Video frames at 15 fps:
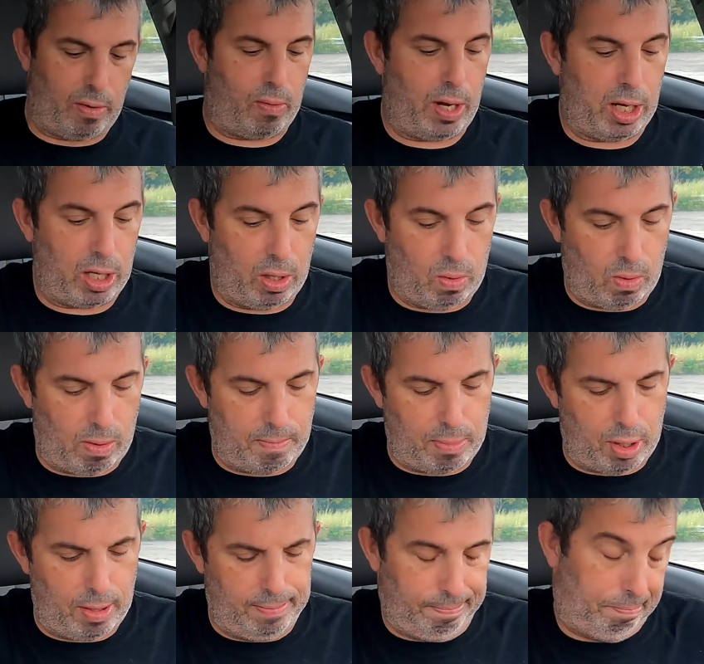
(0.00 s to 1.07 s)
the regular one,
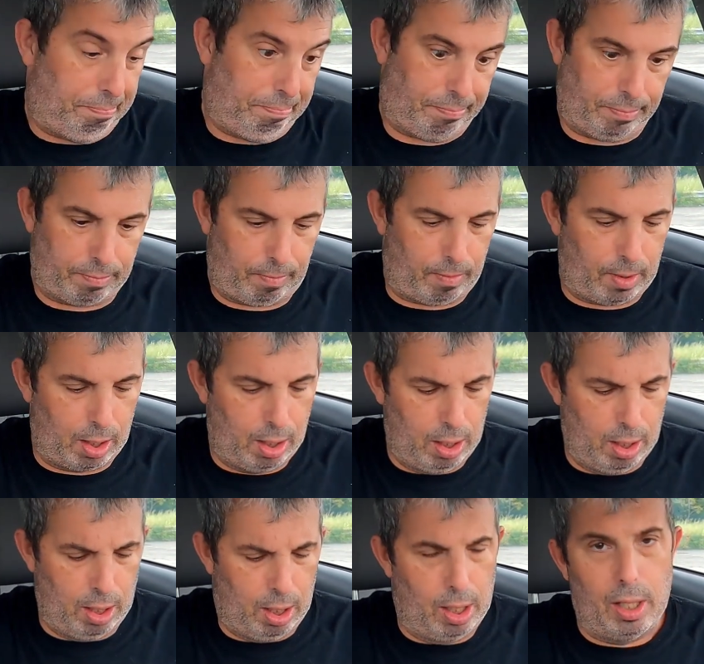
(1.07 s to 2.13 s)
but
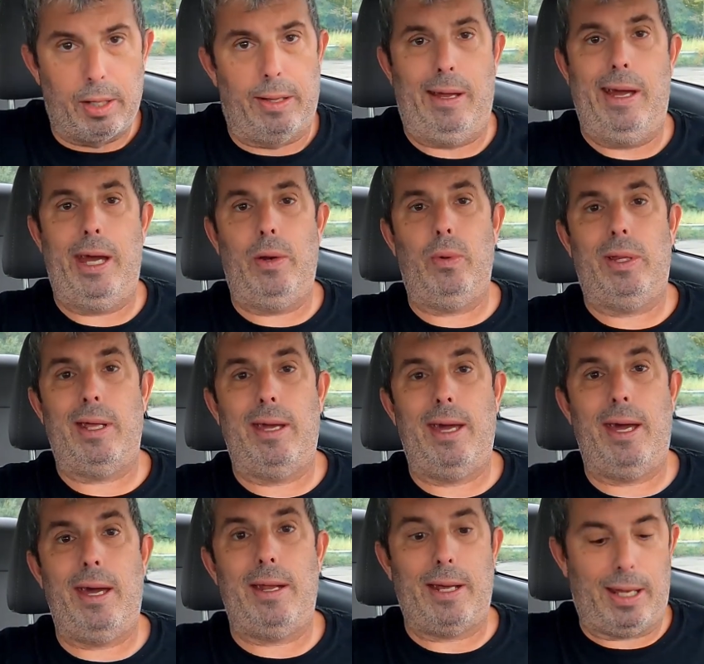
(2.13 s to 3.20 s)
they had what they
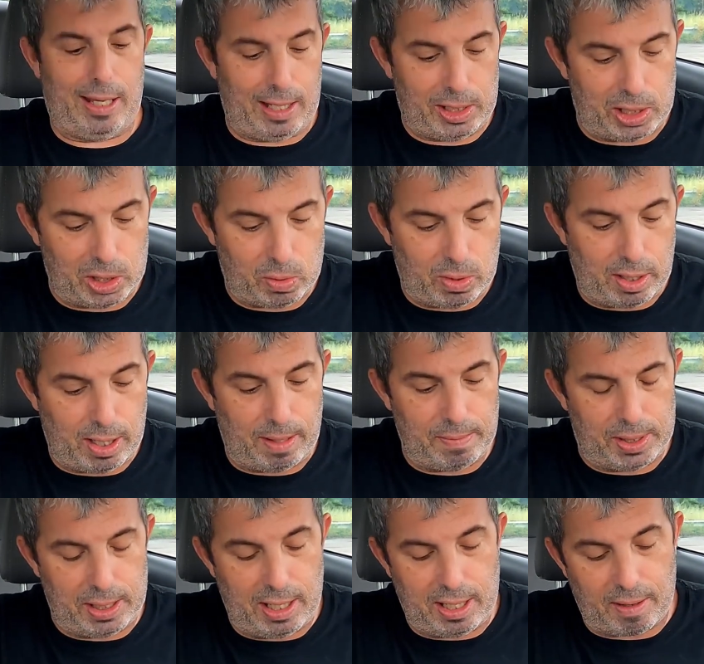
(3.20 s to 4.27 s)
had, I guess, is what
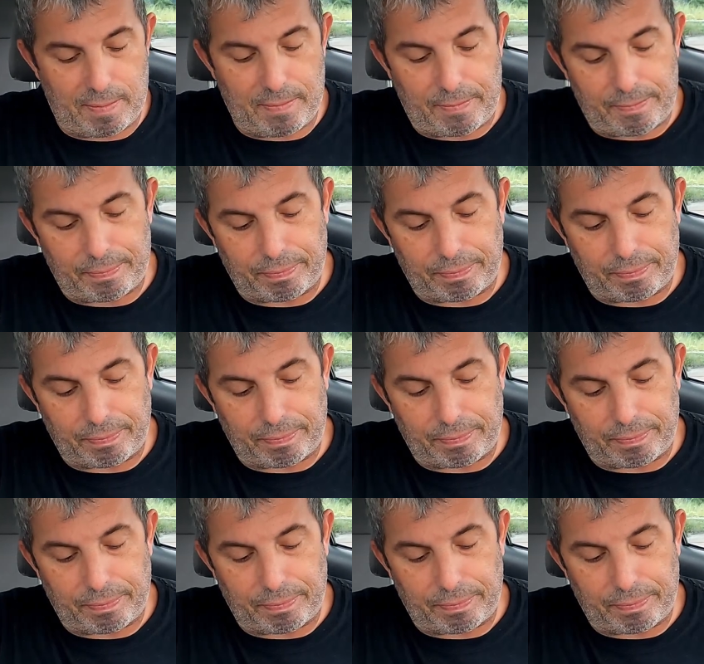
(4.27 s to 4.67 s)
I'm saying.